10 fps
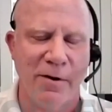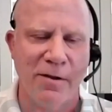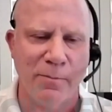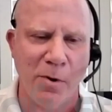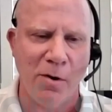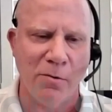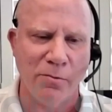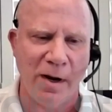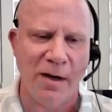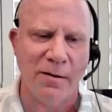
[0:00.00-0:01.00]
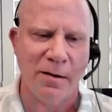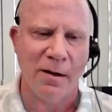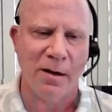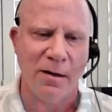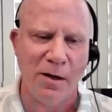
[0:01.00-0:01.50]
small rate
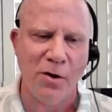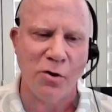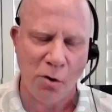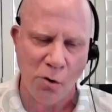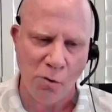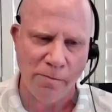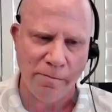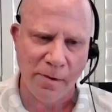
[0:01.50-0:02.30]
on each home.